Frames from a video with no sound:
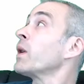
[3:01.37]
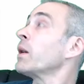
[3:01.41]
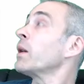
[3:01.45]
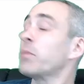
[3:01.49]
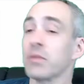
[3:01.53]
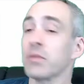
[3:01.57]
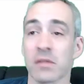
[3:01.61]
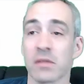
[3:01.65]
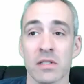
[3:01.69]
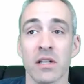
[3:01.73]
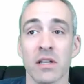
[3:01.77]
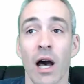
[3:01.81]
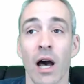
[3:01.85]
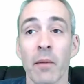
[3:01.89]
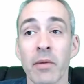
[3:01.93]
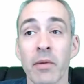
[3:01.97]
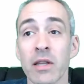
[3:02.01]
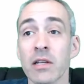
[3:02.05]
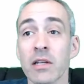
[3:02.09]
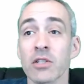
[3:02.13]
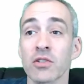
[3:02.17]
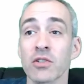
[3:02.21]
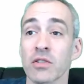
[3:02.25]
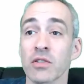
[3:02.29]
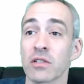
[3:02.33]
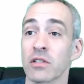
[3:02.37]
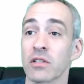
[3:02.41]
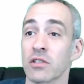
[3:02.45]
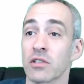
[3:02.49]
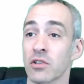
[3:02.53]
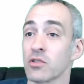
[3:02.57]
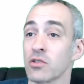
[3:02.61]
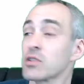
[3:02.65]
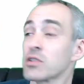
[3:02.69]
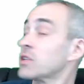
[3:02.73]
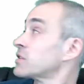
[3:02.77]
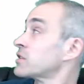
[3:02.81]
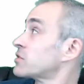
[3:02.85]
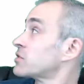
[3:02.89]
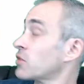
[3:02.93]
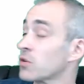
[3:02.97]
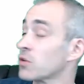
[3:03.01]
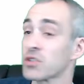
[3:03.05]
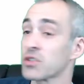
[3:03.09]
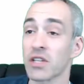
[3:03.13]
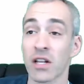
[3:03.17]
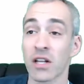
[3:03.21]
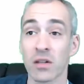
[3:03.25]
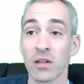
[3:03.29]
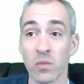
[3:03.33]
at the top, interest is usually
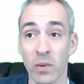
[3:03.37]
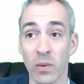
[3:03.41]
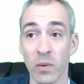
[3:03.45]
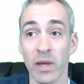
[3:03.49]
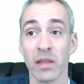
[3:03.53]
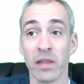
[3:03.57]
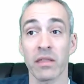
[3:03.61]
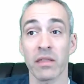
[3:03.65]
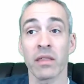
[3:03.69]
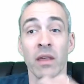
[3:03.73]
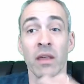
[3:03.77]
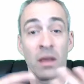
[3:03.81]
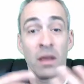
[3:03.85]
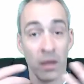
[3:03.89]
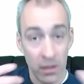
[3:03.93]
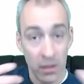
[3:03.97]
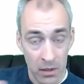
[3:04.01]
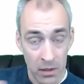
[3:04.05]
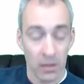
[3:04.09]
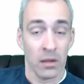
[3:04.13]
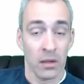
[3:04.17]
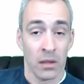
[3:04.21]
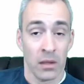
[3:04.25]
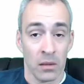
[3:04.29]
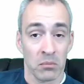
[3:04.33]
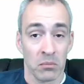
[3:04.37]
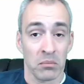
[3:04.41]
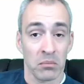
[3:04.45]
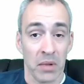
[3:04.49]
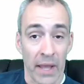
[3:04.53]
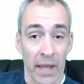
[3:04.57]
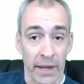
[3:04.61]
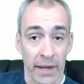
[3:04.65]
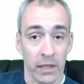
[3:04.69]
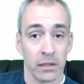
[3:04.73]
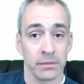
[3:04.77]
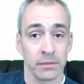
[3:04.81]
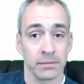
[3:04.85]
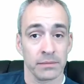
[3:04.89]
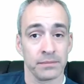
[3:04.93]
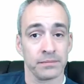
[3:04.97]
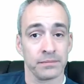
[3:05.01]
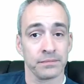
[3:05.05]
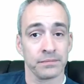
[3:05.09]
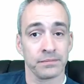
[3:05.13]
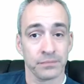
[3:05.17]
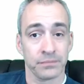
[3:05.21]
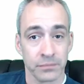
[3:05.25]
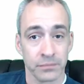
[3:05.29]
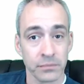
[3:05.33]
associated with blank.
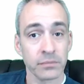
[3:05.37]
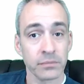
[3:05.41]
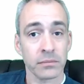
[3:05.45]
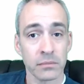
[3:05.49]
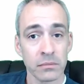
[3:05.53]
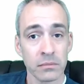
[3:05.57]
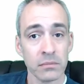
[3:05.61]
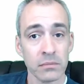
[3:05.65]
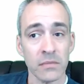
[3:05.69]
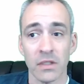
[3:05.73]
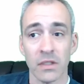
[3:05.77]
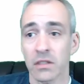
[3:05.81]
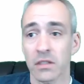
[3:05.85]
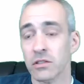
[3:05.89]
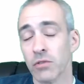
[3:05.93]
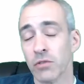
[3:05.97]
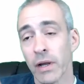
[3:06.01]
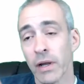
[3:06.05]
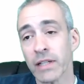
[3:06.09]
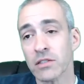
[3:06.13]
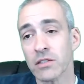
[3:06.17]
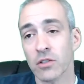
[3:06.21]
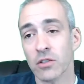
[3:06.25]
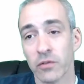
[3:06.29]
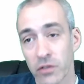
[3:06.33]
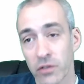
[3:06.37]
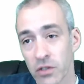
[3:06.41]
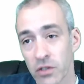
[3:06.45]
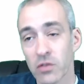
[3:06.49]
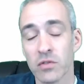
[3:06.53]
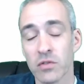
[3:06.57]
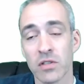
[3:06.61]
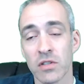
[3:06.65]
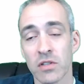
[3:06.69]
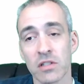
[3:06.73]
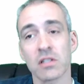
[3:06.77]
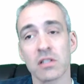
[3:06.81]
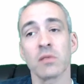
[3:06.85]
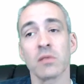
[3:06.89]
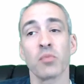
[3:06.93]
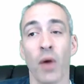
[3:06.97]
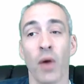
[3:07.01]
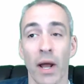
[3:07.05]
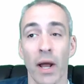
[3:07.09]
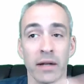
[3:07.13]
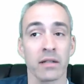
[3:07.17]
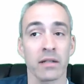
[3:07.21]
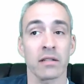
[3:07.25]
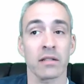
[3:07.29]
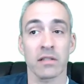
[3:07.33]
Right? So if you use this to
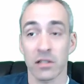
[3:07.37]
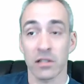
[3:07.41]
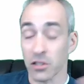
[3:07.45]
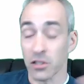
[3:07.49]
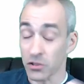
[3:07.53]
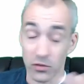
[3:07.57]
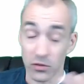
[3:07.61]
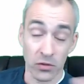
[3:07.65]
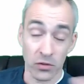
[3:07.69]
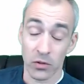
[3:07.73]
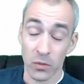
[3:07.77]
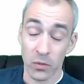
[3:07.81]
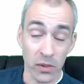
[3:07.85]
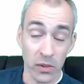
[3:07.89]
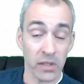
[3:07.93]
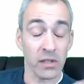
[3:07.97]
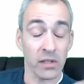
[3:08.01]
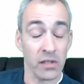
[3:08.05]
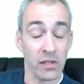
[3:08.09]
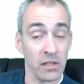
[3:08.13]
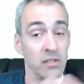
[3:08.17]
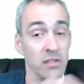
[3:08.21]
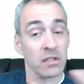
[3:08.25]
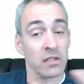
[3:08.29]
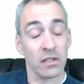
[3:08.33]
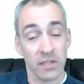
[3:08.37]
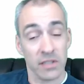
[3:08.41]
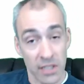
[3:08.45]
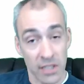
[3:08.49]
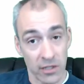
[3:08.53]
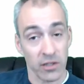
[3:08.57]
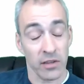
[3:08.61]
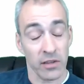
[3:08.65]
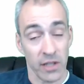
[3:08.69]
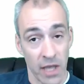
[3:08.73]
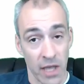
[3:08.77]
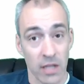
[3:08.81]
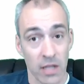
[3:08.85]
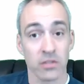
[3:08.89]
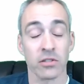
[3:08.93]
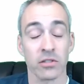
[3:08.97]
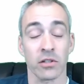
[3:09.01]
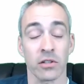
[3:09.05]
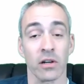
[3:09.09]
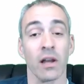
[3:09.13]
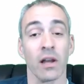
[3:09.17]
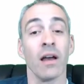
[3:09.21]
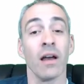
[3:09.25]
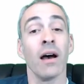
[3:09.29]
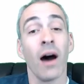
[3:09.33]
practice and you don't know what it is, it'll tell you the answer.
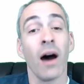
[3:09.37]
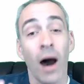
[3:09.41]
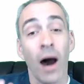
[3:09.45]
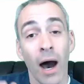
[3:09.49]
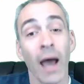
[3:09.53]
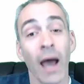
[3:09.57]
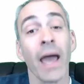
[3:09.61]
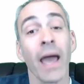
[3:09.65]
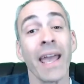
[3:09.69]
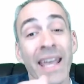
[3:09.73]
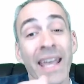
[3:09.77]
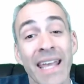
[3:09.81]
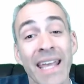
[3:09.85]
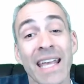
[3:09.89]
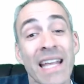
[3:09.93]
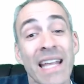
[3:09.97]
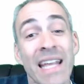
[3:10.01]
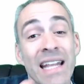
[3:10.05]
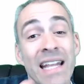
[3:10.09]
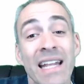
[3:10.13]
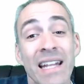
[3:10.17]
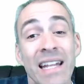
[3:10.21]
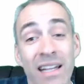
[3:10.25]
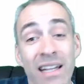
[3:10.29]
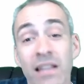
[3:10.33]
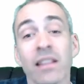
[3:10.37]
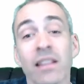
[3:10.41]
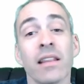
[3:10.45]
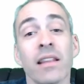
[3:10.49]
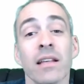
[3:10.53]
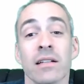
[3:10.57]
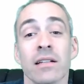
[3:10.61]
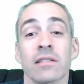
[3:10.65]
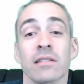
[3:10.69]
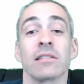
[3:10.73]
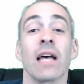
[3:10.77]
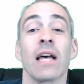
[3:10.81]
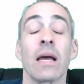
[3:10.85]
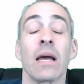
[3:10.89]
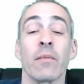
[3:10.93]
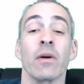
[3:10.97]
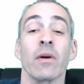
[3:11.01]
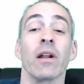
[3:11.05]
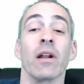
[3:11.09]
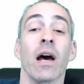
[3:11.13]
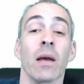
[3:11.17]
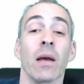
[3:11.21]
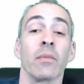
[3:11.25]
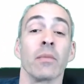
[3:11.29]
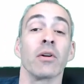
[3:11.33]
In the assignment,
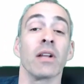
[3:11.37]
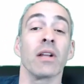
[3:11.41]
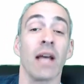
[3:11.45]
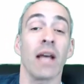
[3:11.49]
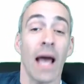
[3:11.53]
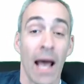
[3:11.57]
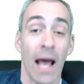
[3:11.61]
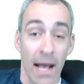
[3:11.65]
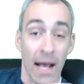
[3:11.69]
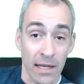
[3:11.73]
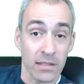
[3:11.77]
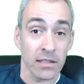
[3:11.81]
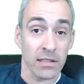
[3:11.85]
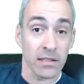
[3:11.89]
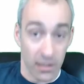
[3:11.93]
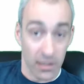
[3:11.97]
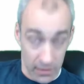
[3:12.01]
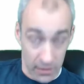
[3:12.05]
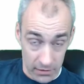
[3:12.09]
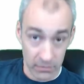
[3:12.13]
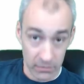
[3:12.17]
I'm going to ask,